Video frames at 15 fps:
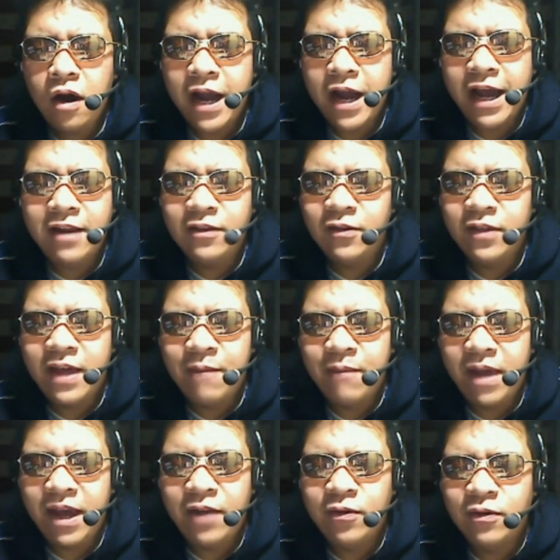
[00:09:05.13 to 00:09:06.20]
I got to do that
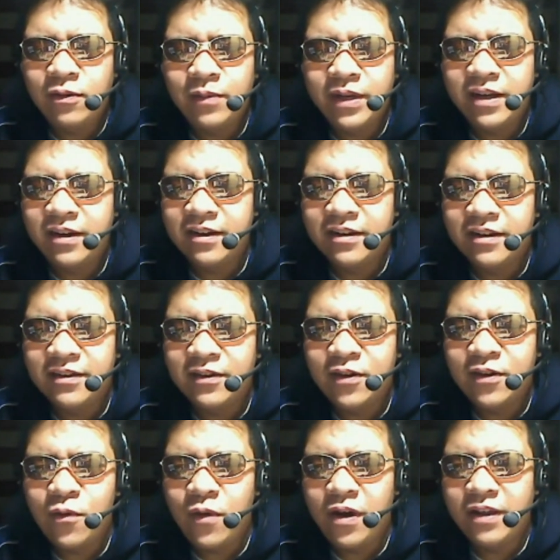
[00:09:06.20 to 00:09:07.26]
manual because you
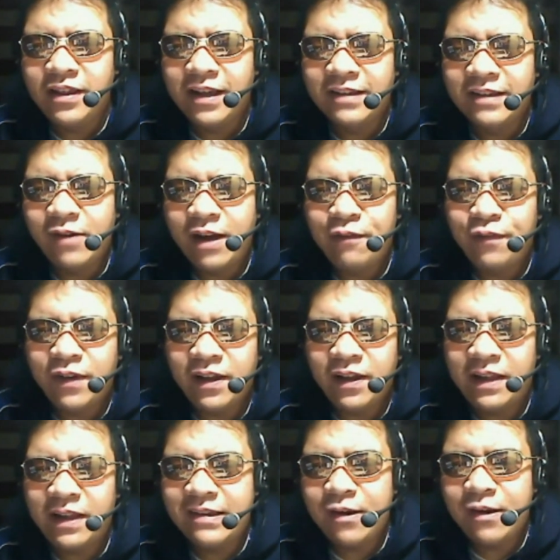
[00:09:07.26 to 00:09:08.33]
know what? That's what I feel.
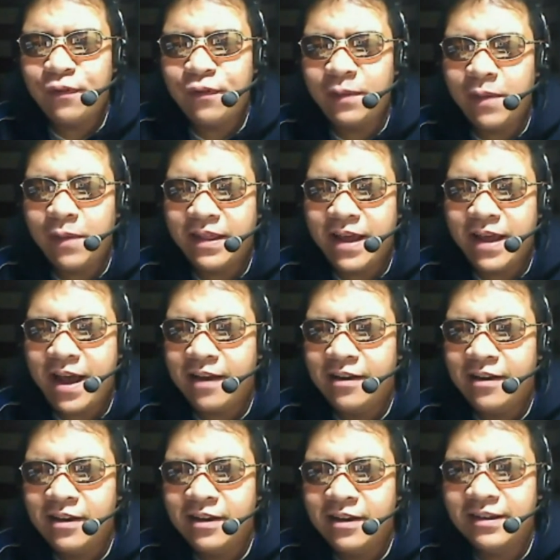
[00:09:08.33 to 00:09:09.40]
That's how I feel about that.
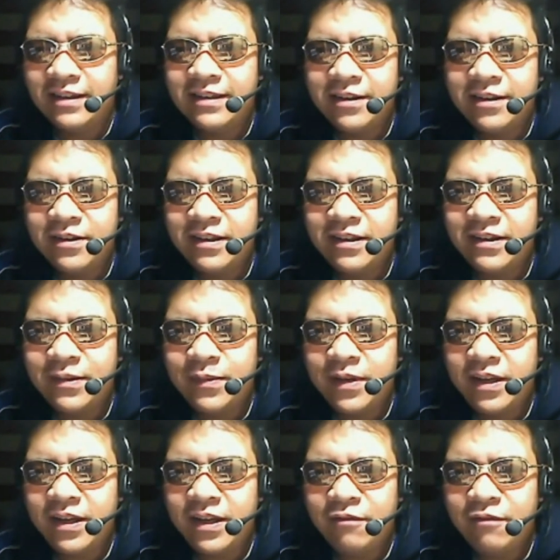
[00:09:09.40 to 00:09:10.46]
It's like, seriously, Jim
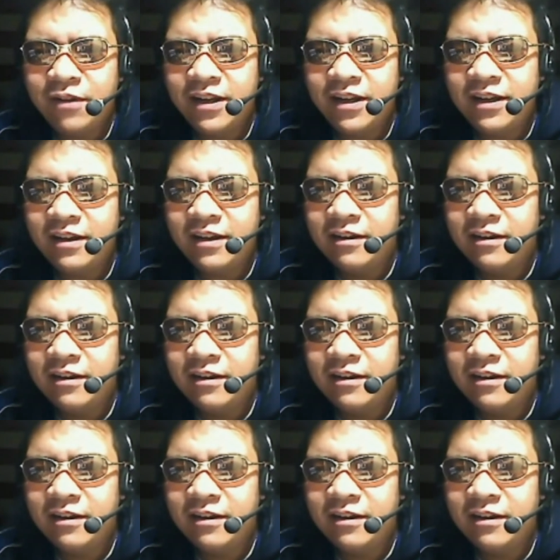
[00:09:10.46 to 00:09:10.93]
Lee? Really?